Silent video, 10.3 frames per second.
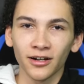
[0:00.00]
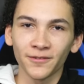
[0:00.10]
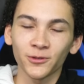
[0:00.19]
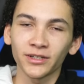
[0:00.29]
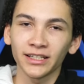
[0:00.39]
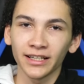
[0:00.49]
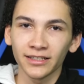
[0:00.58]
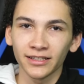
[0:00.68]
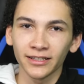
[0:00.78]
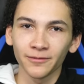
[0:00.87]
of
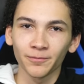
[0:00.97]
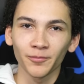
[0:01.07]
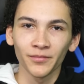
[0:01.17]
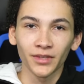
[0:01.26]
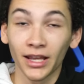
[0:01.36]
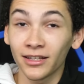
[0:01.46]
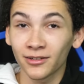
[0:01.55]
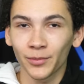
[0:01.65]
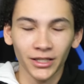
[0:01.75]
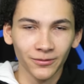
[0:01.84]
2018.
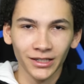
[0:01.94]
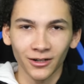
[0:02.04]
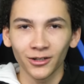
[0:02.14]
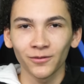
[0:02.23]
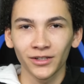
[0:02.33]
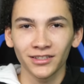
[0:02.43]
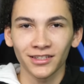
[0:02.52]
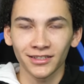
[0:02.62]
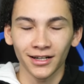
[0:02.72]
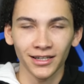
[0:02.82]
And by the way, all of this
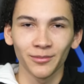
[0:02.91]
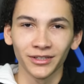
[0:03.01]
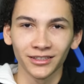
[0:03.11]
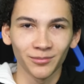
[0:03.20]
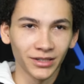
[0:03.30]
is documented